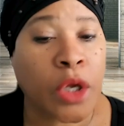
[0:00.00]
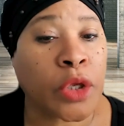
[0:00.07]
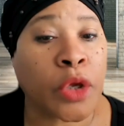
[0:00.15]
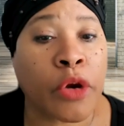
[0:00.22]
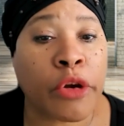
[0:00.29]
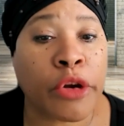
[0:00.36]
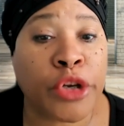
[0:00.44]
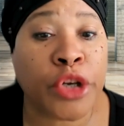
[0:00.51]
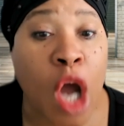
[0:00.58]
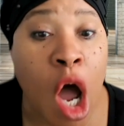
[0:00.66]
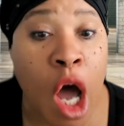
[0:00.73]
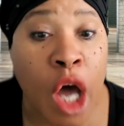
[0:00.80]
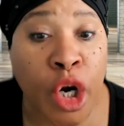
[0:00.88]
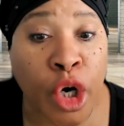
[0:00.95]
Your
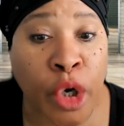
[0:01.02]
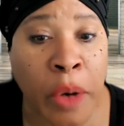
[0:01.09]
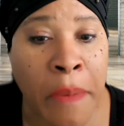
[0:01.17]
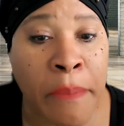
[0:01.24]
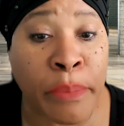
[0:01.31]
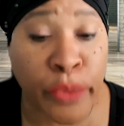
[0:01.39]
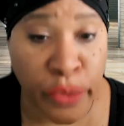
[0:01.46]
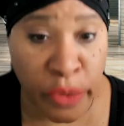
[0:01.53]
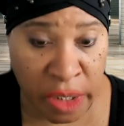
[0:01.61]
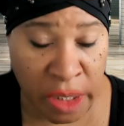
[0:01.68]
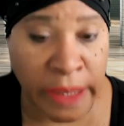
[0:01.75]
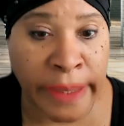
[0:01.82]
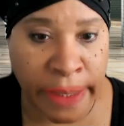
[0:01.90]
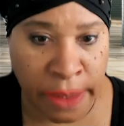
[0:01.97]
daughter,
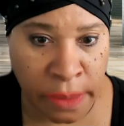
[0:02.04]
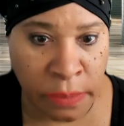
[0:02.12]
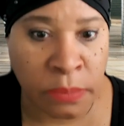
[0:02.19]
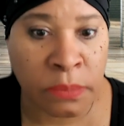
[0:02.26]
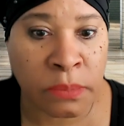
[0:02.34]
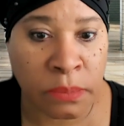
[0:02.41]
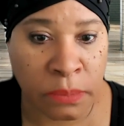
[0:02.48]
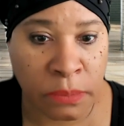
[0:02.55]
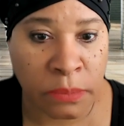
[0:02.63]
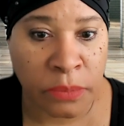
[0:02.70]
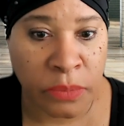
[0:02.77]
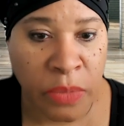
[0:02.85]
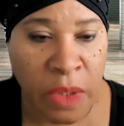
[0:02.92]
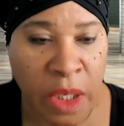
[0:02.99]
Brooklyn,
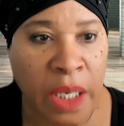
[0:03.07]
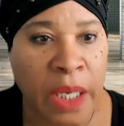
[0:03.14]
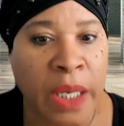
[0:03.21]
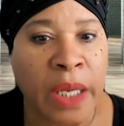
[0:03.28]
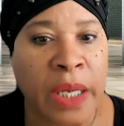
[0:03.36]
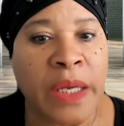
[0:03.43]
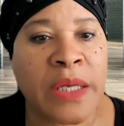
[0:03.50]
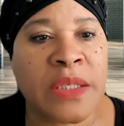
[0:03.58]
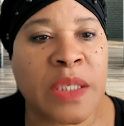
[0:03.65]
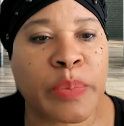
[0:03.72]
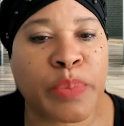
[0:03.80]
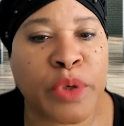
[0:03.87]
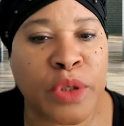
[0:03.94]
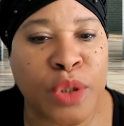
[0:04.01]
is
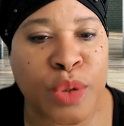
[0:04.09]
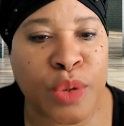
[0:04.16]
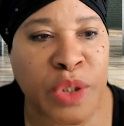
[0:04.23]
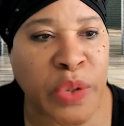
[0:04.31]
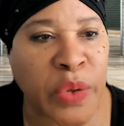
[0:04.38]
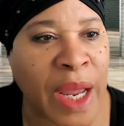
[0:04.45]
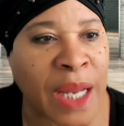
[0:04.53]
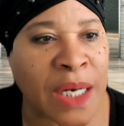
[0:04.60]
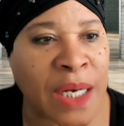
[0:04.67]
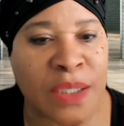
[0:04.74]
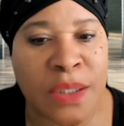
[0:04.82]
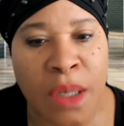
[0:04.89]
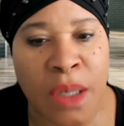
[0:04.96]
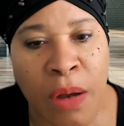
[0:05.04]
a producer and a
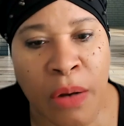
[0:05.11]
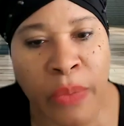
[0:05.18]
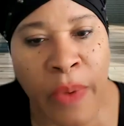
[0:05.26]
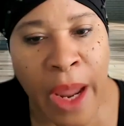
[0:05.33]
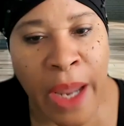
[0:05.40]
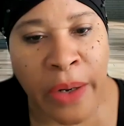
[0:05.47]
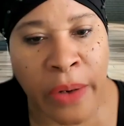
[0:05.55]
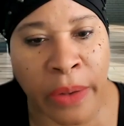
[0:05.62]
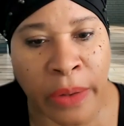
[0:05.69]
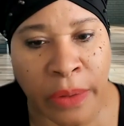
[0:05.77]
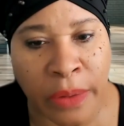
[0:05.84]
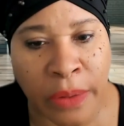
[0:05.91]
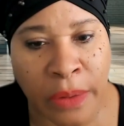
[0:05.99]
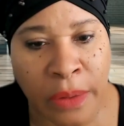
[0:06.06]

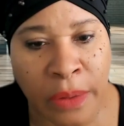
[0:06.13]
songwriter.